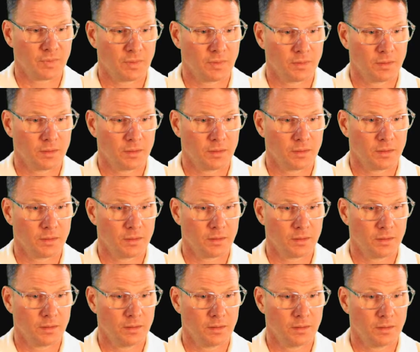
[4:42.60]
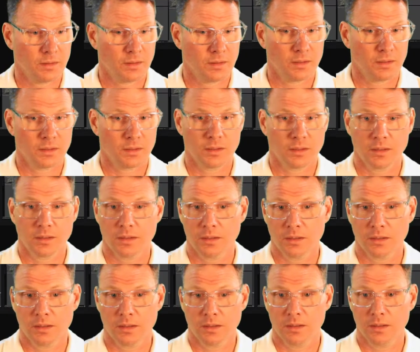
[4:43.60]

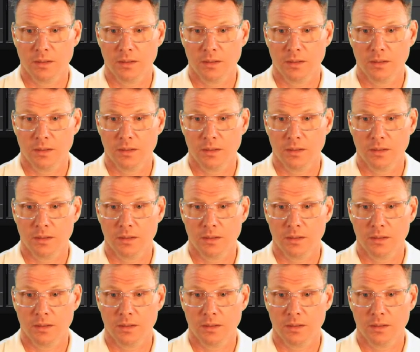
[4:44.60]
(silence)